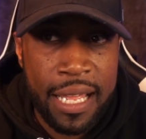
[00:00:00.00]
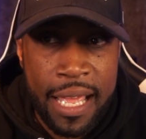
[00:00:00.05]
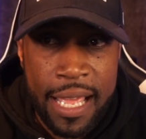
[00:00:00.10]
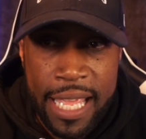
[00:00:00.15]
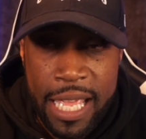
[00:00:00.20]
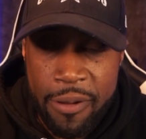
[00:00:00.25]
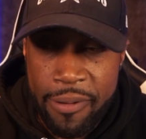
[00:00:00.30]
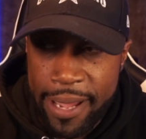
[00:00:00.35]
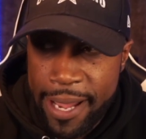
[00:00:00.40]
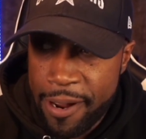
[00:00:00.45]

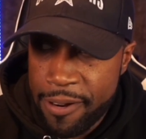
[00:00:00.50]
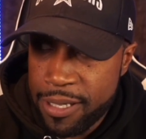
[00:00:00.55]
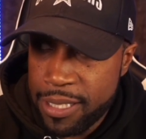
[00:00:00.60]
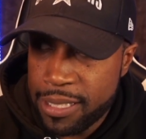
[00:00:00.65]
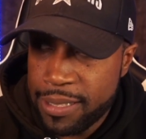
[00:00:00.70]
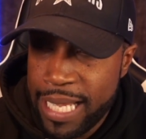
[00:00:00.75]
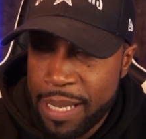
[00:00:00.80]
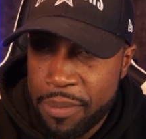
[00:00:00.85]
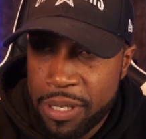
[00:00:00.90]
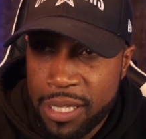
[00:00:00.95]
You were hearing his
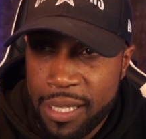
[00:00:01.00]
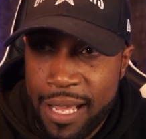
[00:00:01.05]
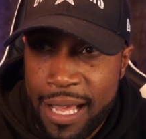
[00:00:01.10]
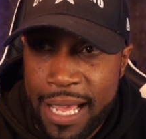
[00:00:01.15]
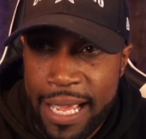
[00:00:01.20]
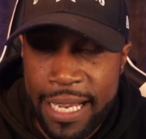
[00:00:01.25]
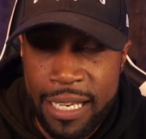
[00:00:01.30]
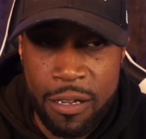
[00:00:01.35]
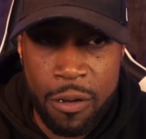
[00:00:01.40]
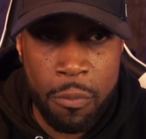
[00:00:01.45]
name a lot,
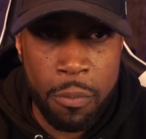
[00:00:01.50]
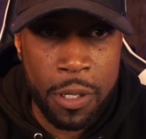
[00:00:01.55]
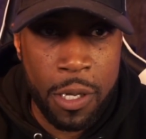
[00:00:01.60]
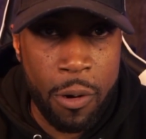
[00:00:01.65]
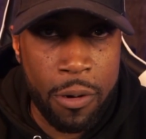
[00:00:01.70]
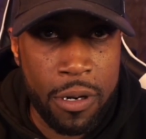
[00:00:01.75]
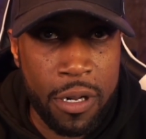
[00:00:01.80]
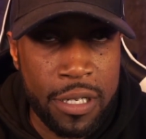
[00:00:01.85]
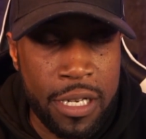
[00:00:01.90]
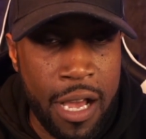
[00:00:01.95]
you know, going
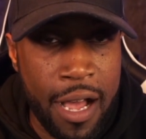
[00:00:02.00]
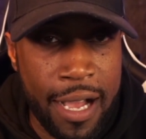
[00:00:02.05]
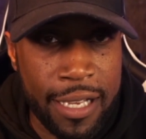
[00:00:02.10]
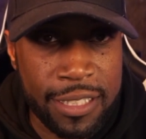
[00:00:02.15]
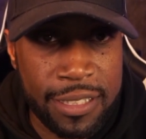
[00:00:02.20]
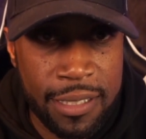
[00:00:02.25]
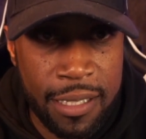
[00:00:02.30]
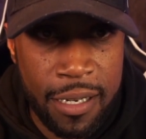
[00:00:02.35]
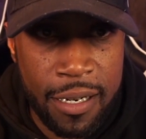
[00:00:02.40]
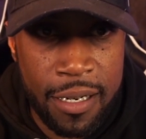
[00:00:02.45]
on
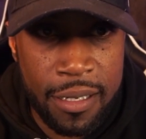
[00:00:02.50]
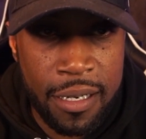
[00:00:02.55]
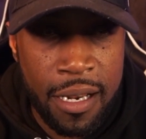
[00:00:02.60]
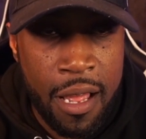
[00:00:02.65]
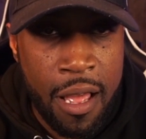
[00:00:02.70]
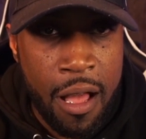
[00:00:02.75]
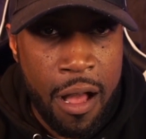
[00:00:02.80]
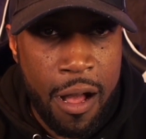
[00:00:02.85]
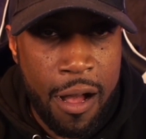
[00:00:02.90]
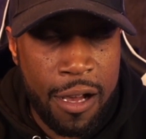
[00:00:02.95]
Oxnard,
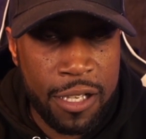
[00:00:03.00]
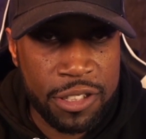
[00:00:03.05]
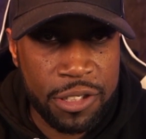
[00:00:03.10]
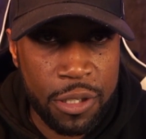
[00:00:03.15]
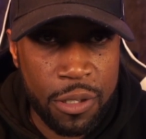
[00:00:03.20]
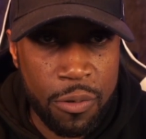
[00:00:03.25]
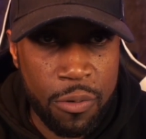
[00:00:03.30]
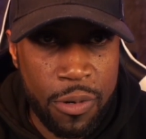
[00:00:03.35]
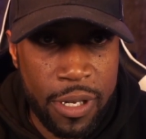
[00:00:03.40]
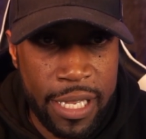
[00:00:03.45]
also
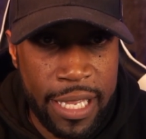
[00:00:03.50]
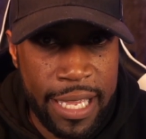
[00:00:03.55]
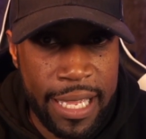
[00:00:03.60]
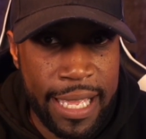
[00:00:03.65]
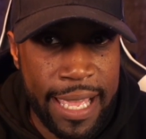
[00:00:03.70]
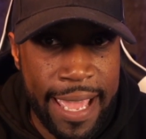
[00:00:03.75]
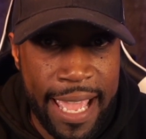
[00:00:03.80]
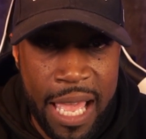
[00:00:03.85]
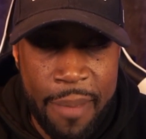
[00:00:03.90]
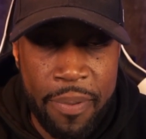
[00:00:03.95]
rookie
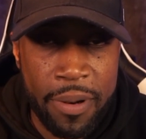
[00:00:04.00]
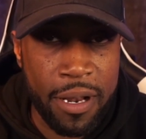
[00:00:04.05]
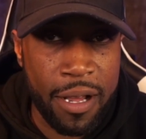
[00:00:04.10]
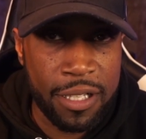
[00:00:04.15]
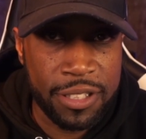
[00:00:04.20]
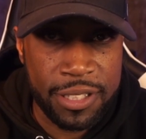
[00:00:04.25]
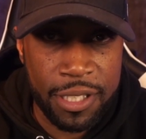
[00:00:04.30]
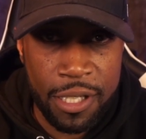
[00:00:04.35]
camp and also